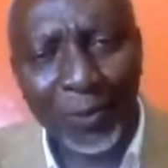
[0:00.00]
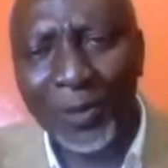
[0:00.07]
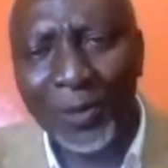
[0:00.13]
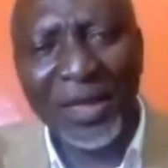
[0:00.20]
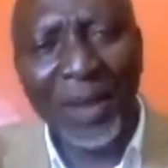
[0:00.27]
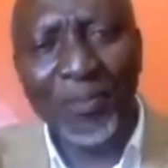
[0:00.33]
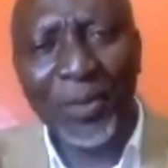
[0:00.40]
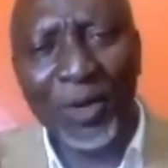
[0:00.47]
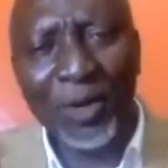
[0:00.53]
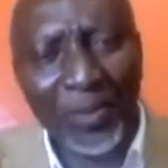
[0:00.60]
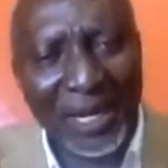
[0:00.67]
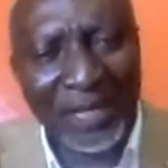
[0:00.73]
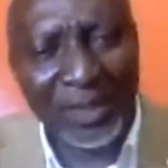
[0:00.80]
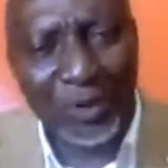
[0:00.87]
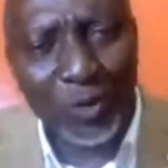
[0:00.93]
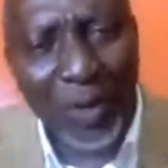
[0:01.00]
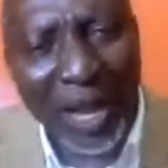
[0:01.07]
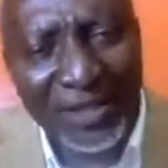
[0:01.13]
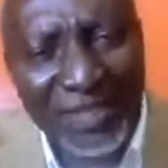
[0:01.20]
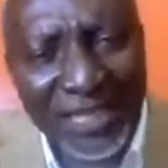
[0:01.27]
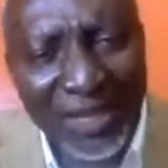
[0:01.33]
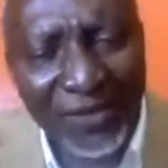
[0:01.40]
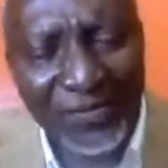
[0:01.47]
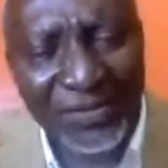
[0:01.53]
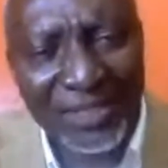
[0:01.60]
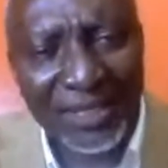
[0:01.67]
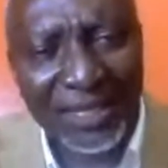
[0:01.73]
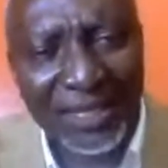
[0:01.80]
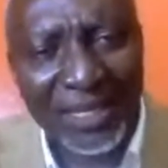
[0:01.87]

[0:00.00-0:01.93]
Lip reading: We don't borrow money to ourselves.